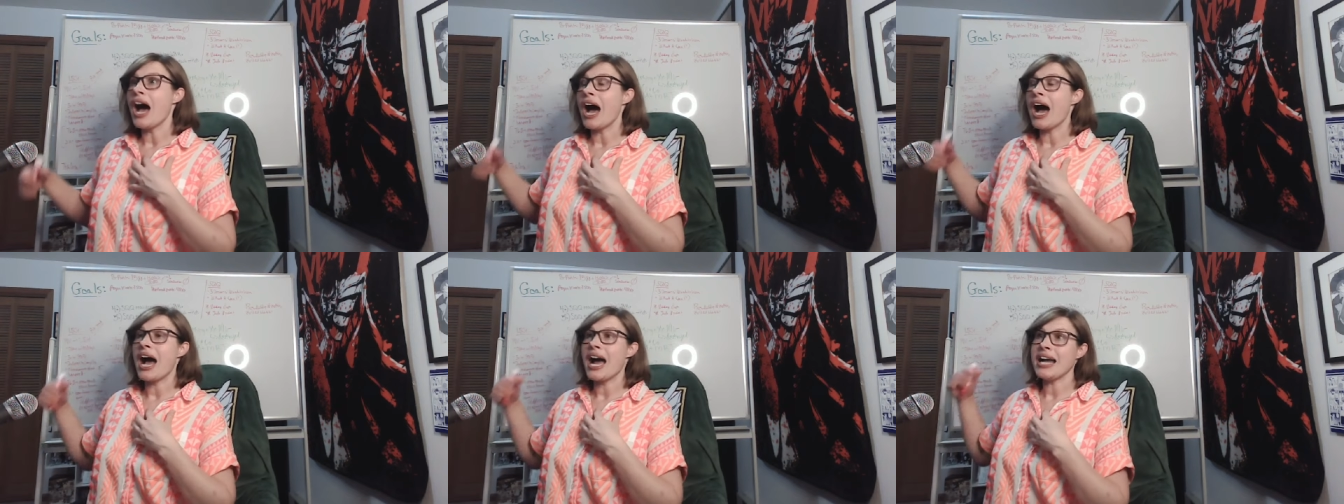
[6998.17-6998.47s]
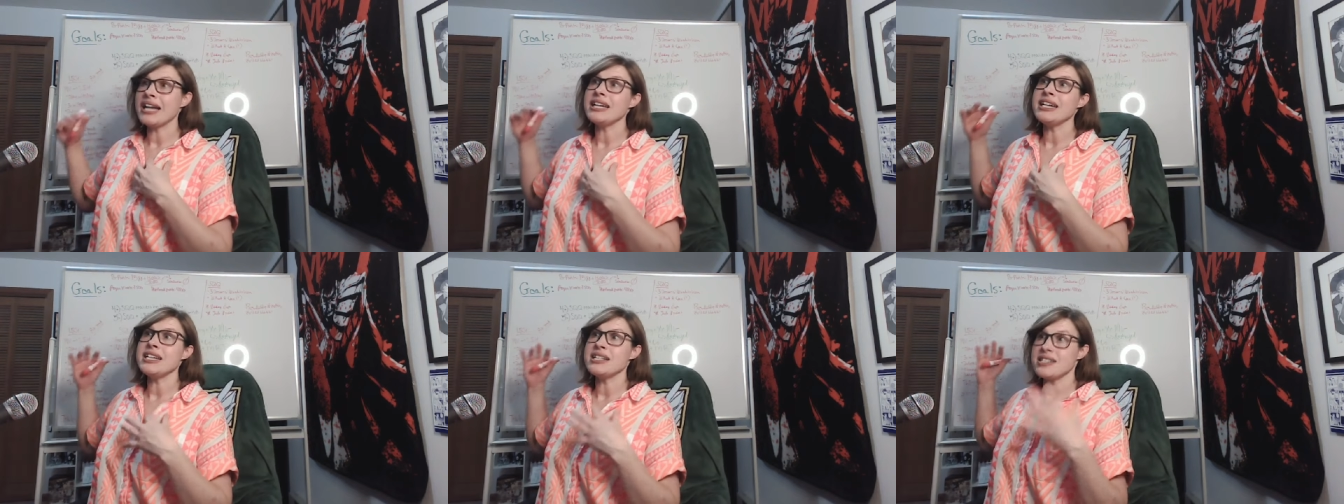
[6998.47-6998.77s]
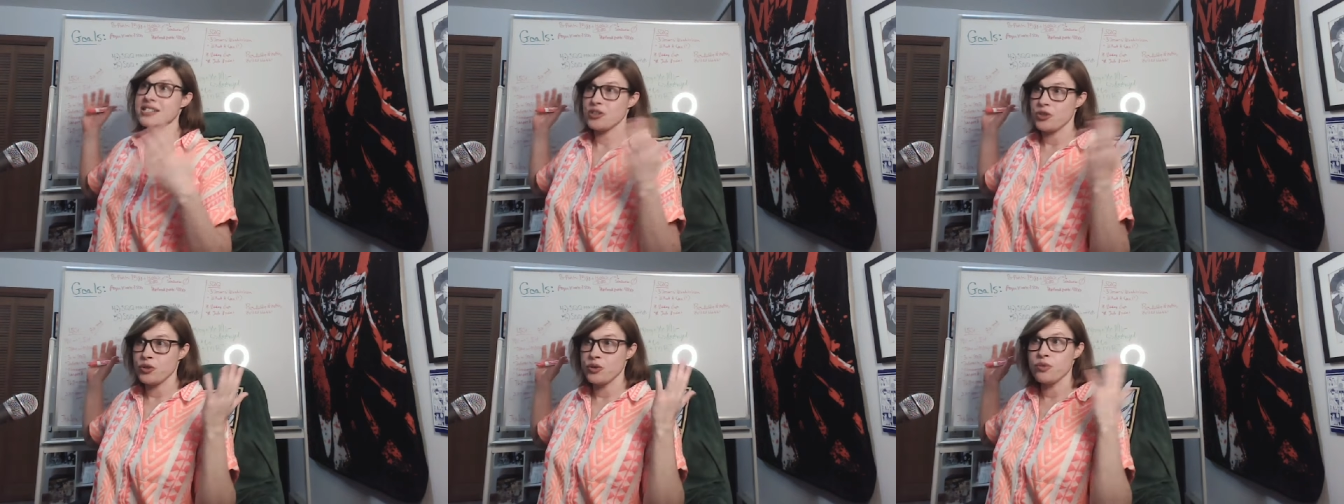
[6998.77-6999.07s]
I need
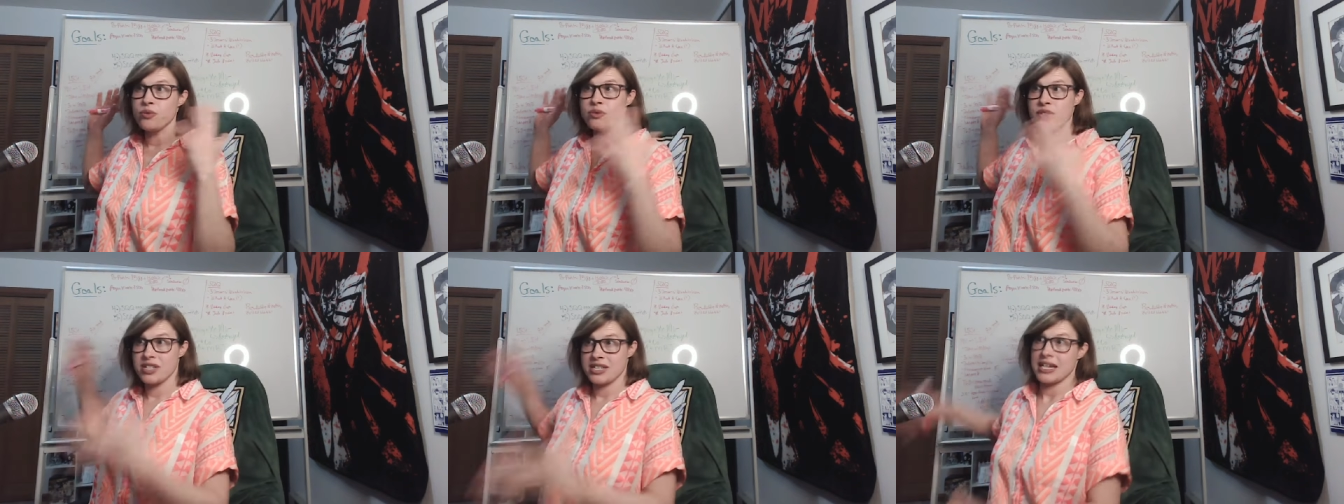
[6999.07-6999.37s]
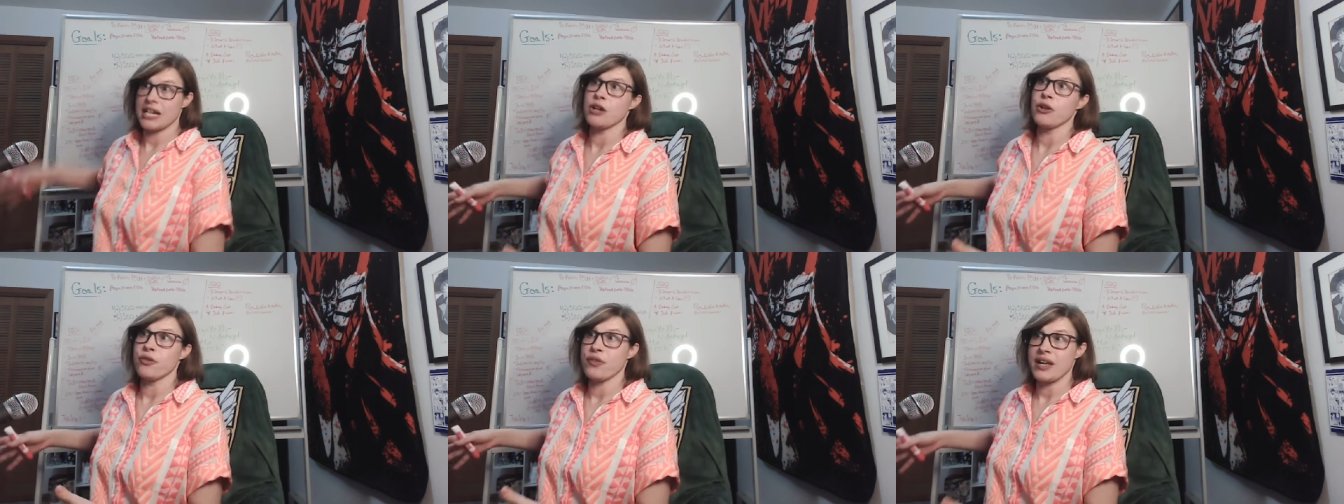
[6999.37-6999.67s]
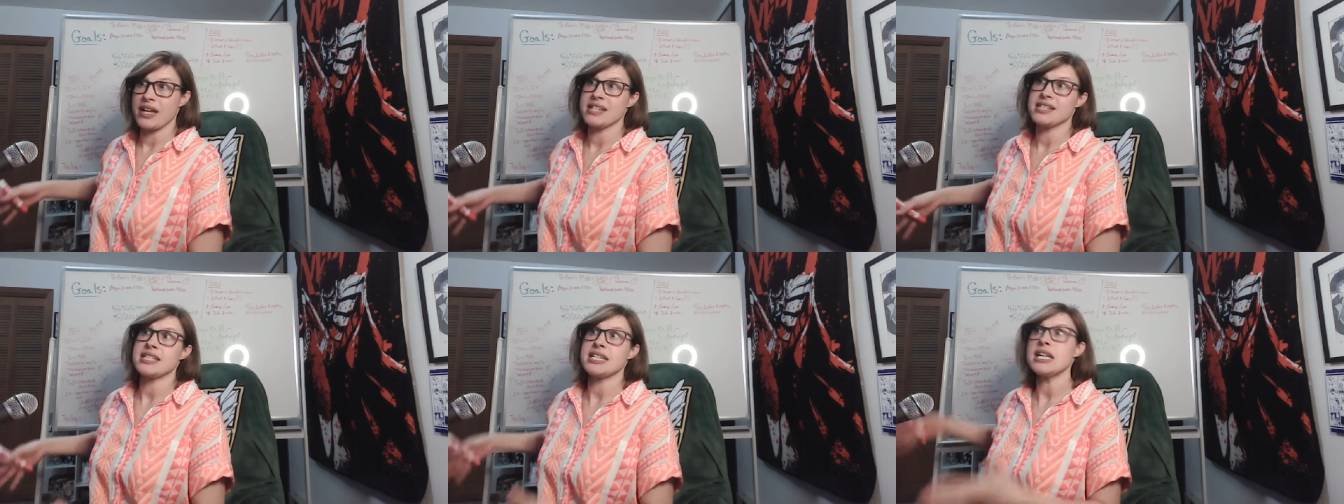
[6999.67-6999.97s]
to settle
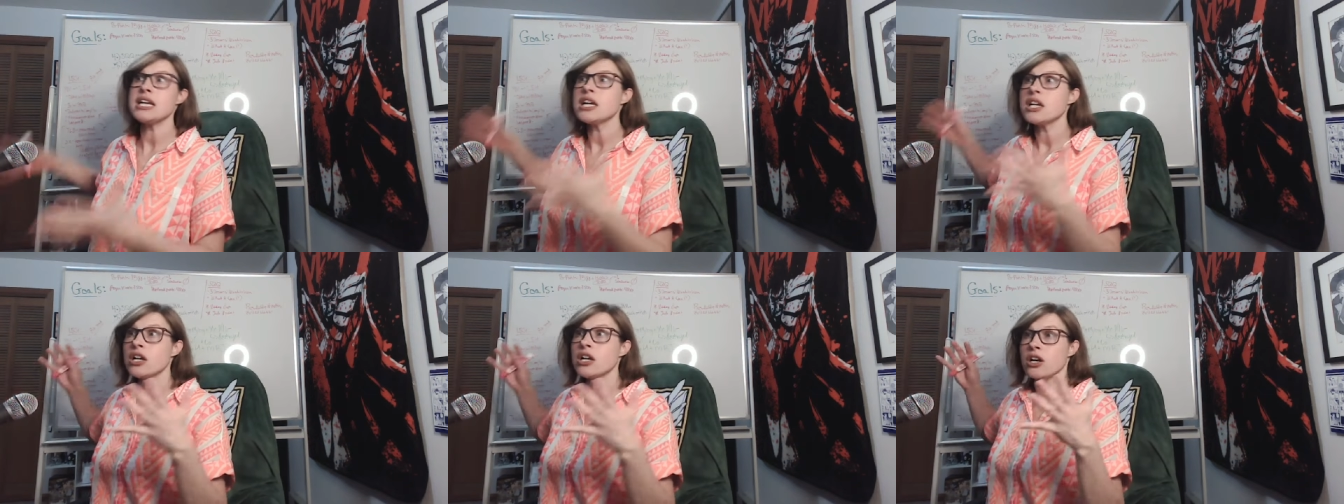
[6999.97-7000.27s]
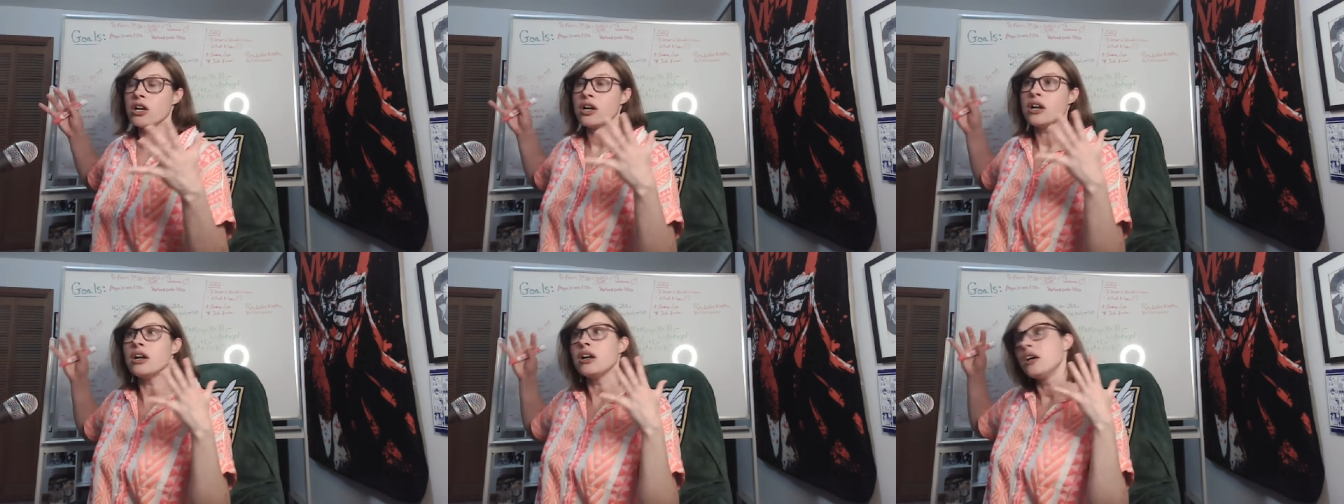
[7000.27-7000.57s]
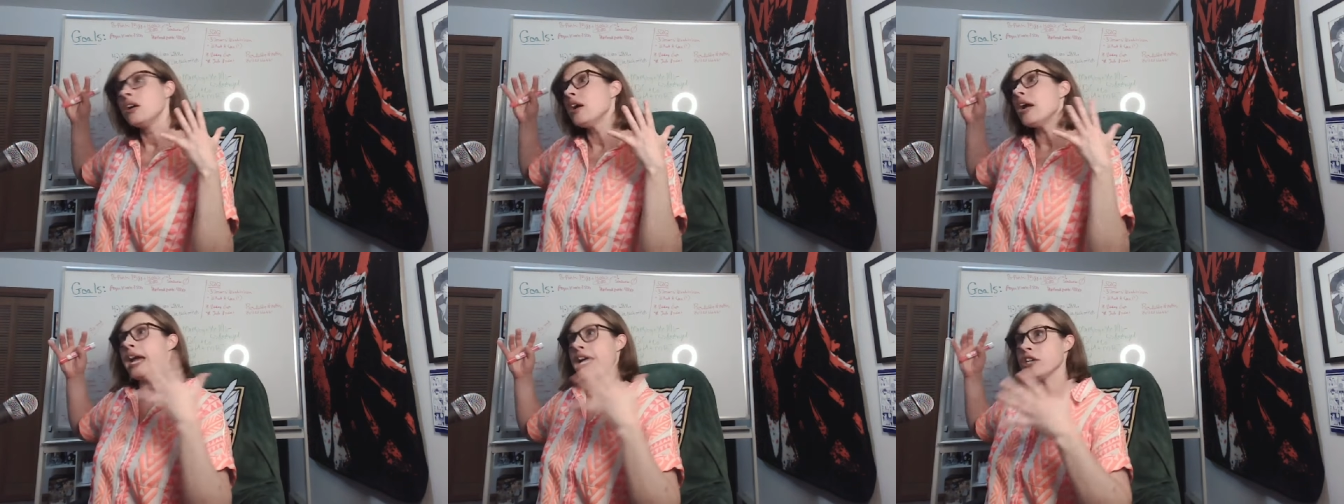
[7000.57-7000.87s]
things here
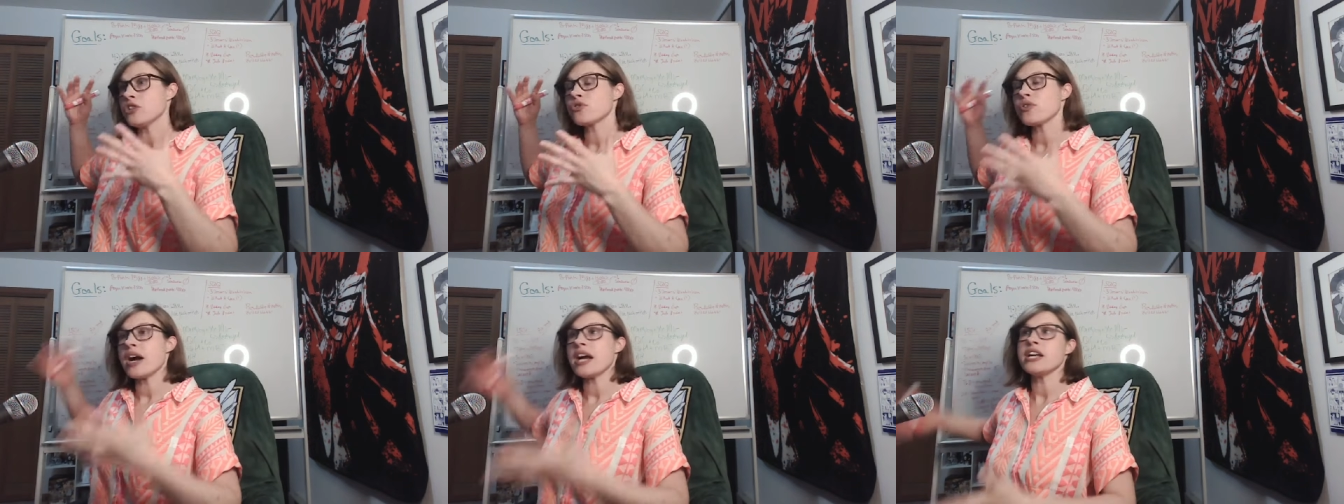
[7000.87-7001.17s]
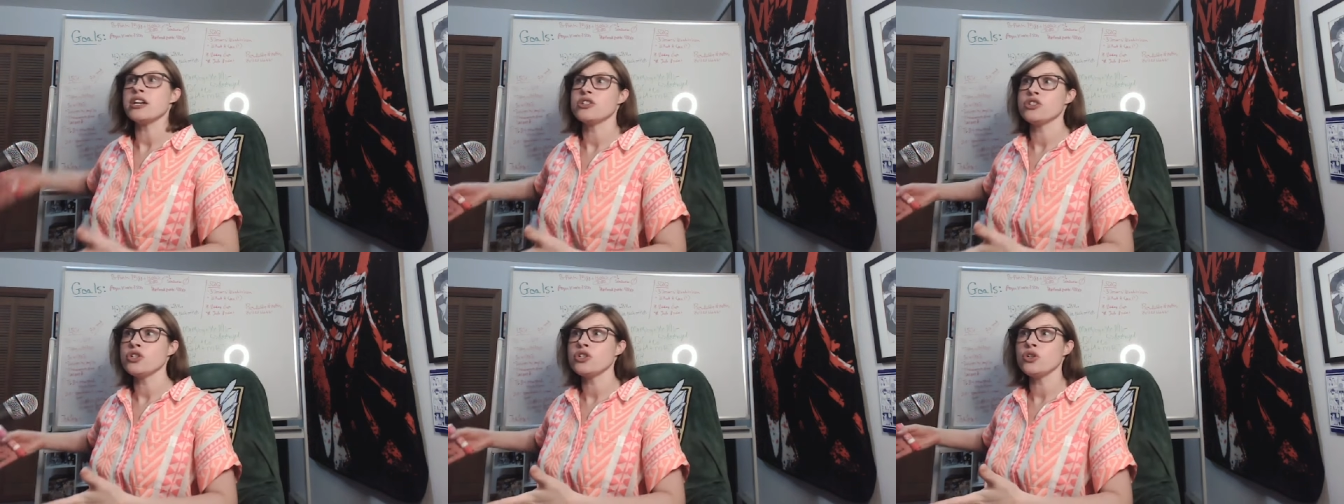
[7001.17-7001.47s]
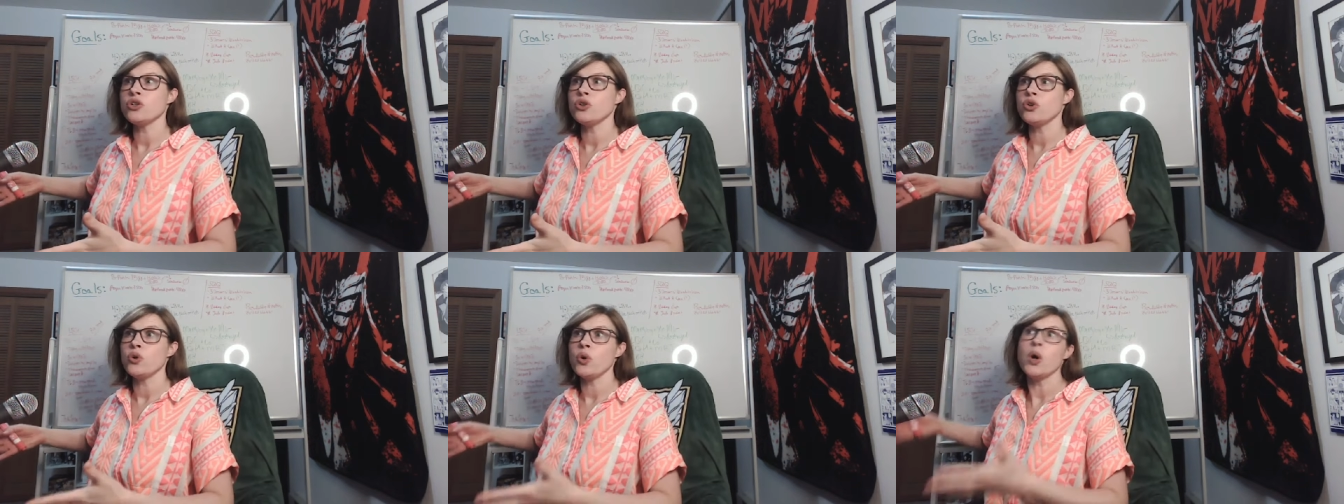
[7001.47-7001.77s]
and try to
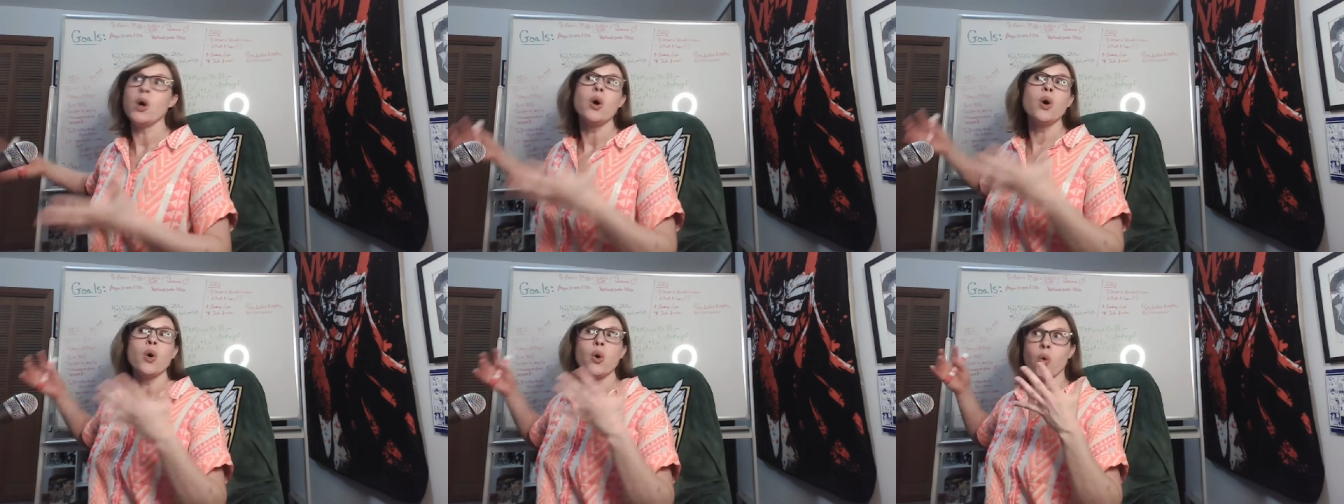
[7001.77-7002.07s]
do